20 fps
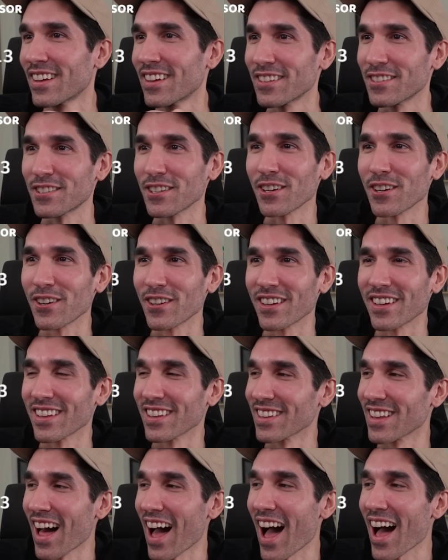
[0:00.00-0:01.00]
Dude,
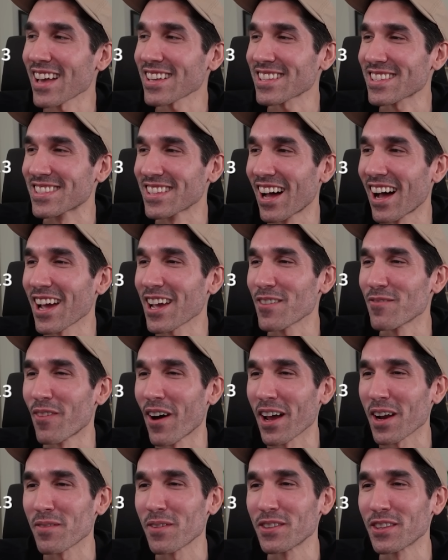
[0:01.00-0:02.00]
last night
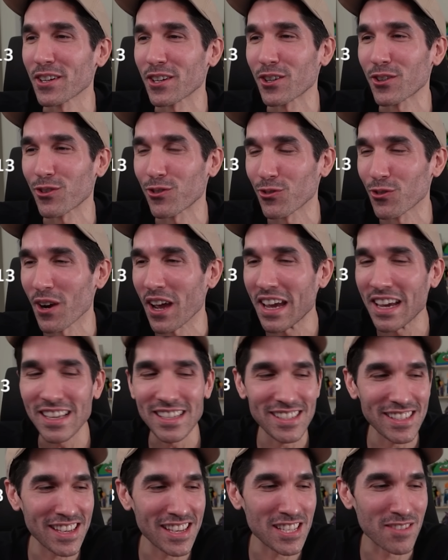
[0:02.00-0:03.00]
might have been the
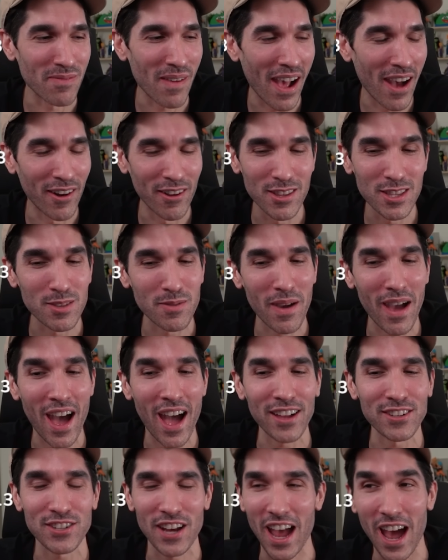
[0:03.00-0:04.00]
craziest balance
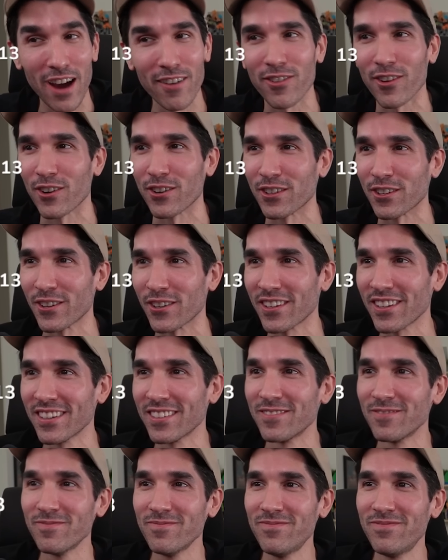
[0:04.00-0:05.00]
patch ever, dude.
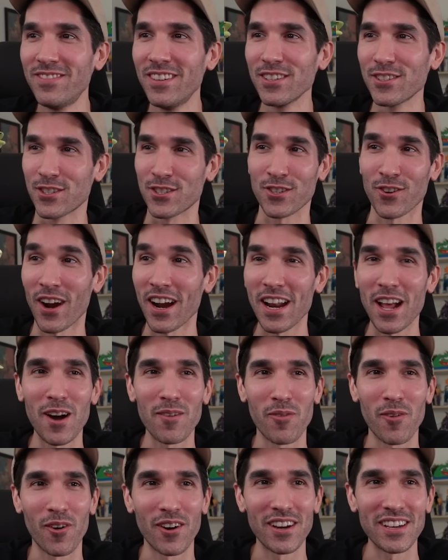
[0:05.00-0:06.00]
Straight
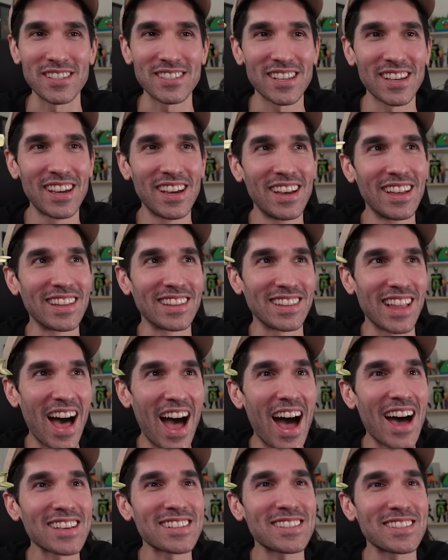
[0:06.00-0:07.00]
up, boys.
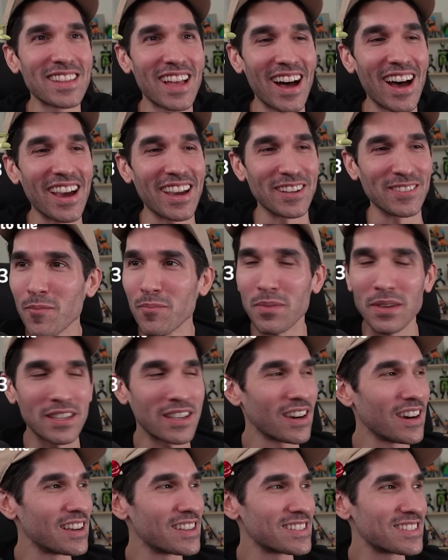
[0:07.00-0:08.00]
Last night,
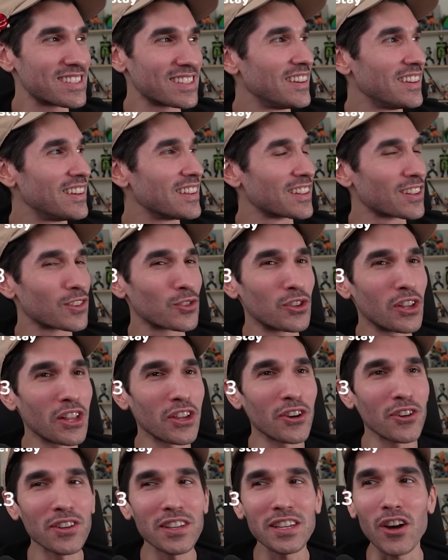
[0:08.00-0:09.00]
because
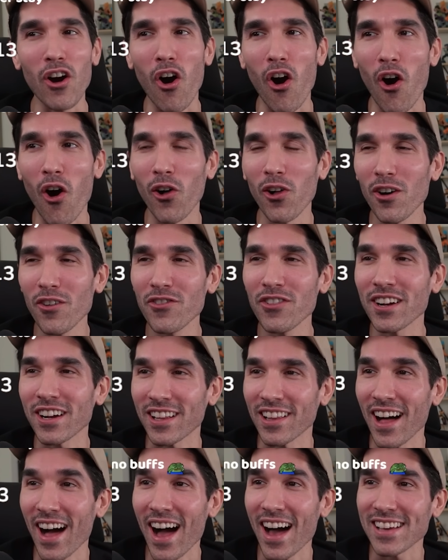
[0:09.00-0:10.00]
literally all of the
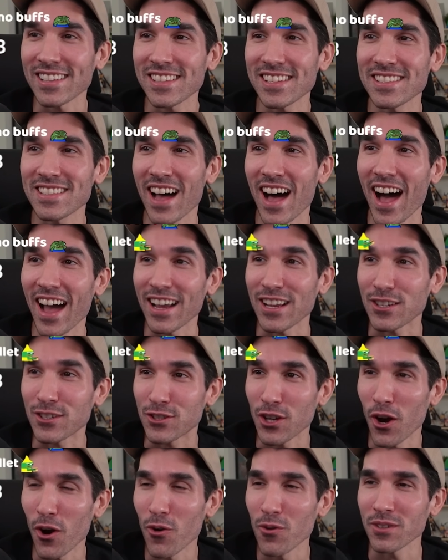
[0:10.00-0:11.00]
classes I
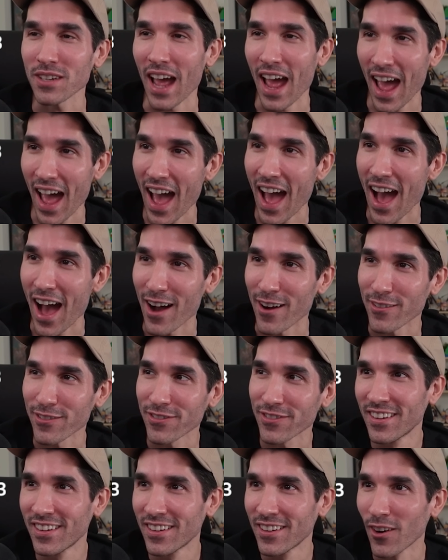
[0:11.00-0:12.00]
don't
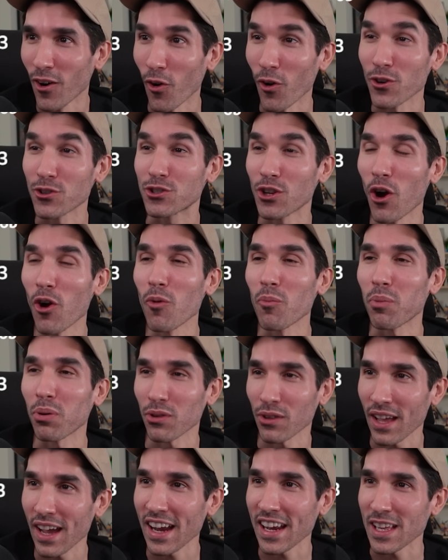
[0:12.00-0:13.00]
have or don't
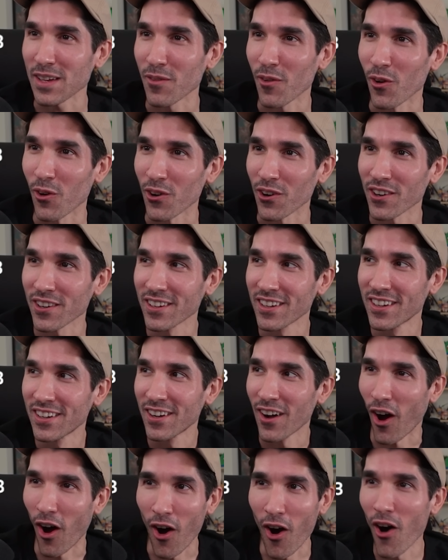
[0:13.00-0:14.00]
play anymore
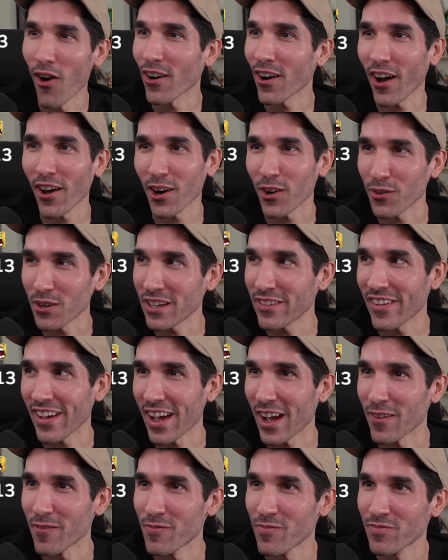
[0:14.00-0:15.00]
all got a
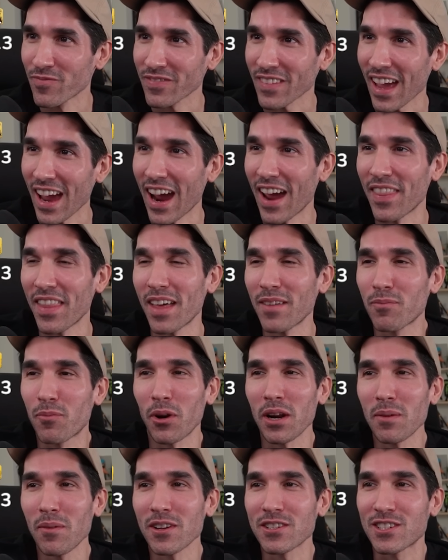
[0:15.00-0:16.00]
revamp. And then
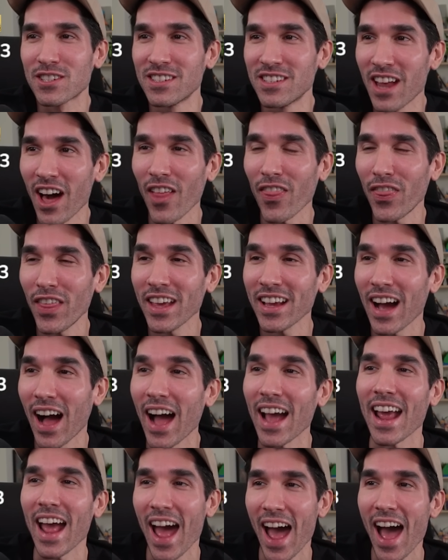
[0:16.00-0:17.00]
pretty much nothing
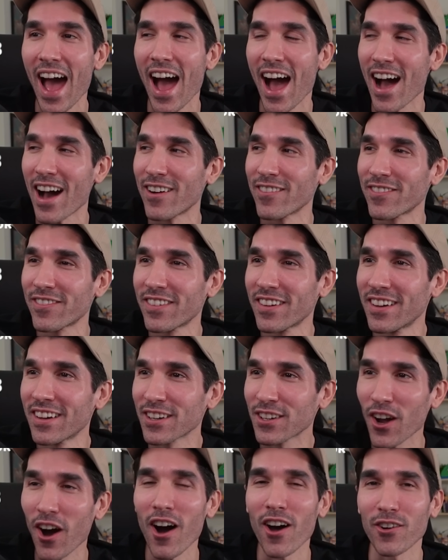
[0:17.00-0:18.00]
I have
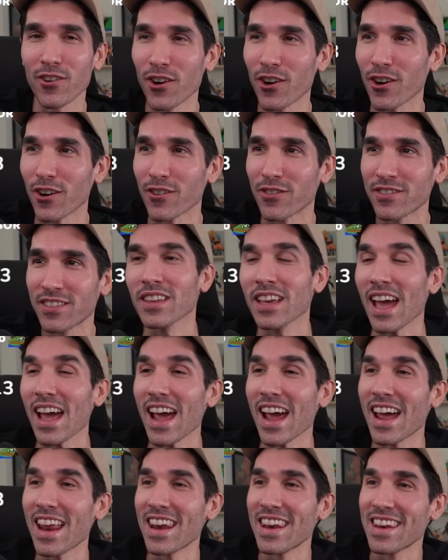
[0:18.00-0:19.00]
got nerfed.
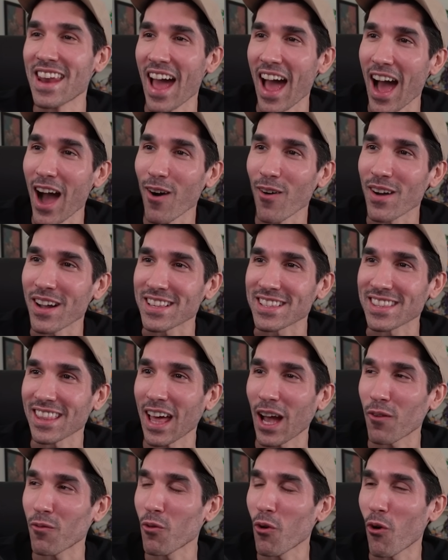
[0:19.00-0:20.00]
And now it's
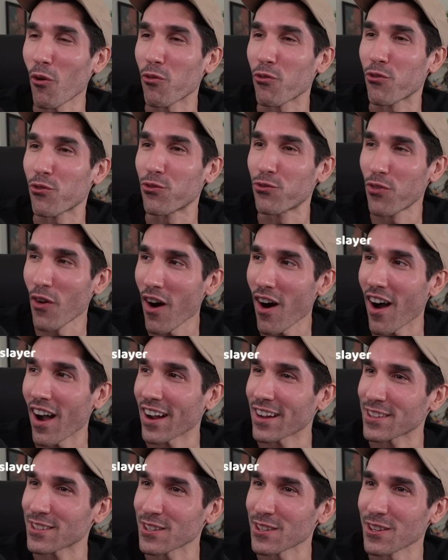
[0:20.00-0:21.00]
like, well,
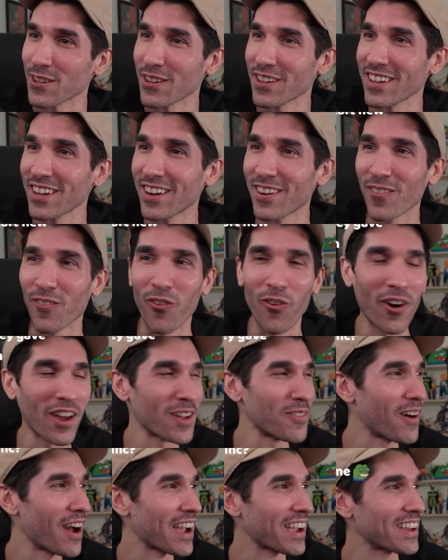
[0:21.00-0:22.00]
fuck, dude. What
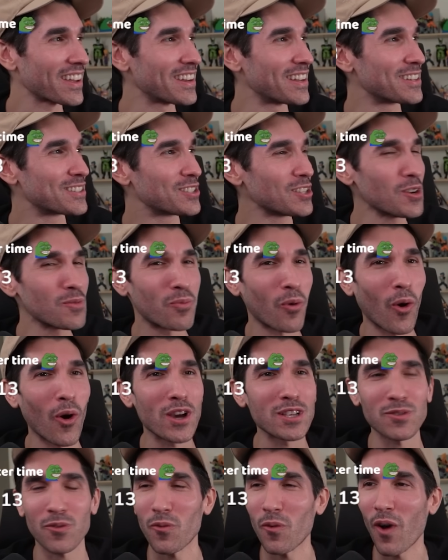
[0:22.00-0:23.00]
am I going to do,
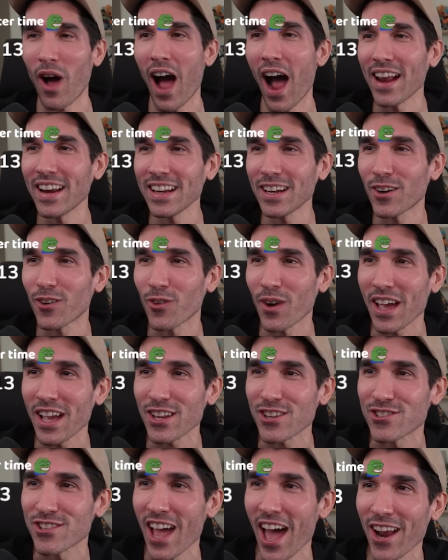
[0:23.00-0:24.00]
boys? I need a
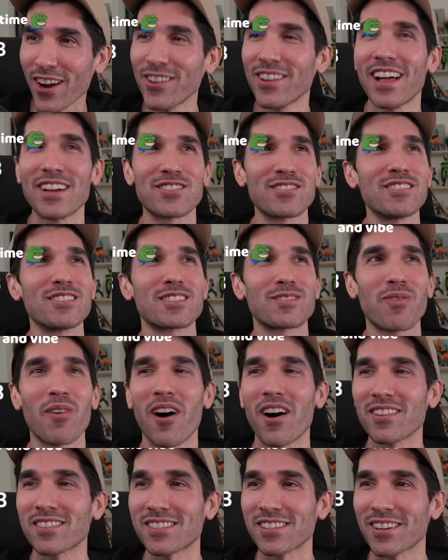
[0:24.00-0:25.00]
Raid Shadow Legends
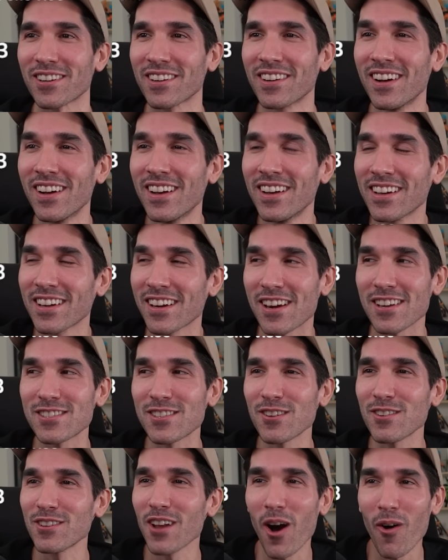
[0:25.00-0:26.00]
sponsor because
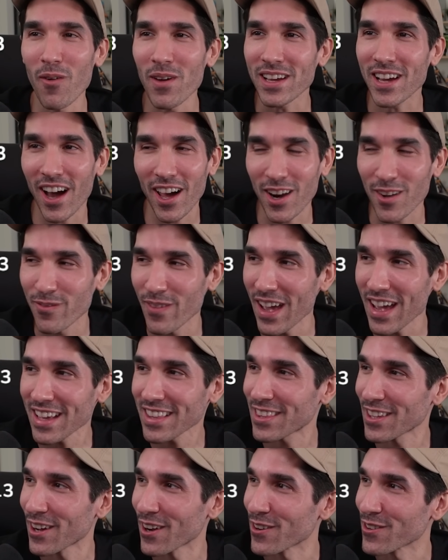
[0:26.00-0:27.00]
you know we got to make
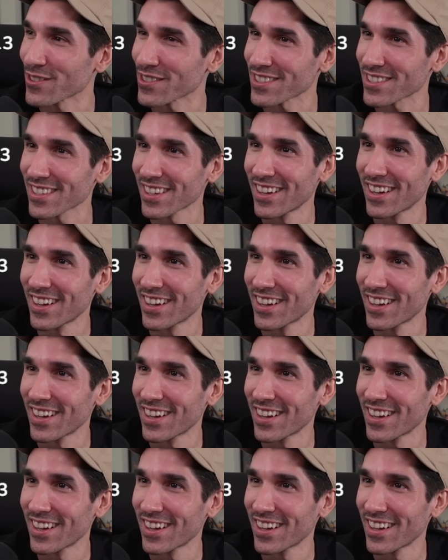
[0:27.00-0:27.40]
those.